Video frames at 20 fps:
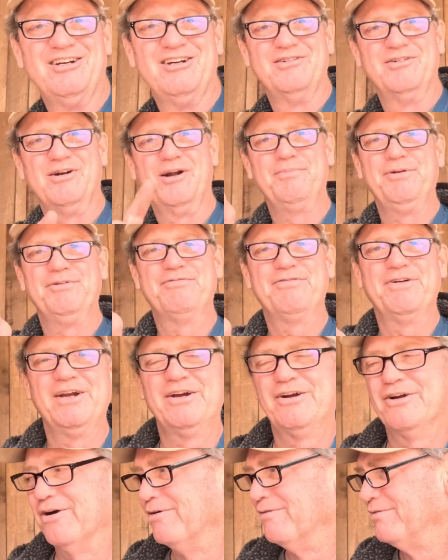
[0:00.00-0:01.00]
Rub your
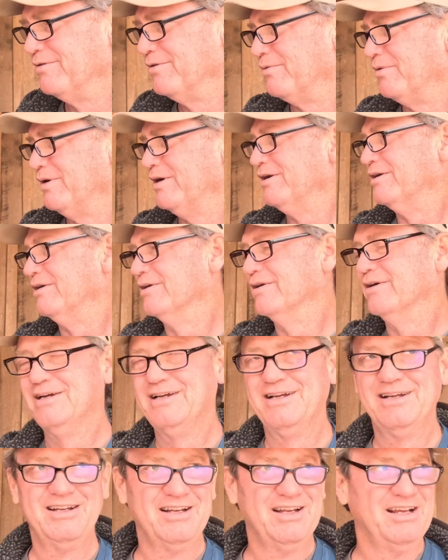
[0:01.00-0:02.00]
finger over the weld
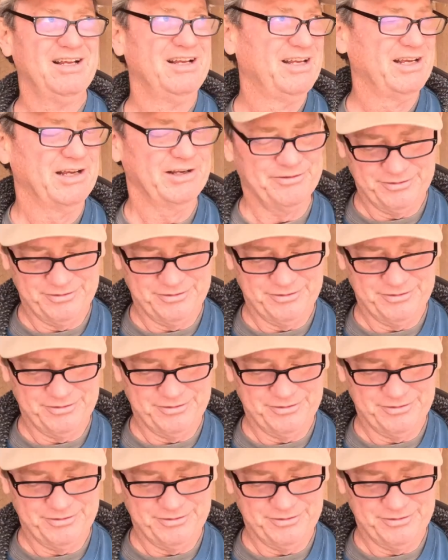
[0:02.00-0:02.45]
and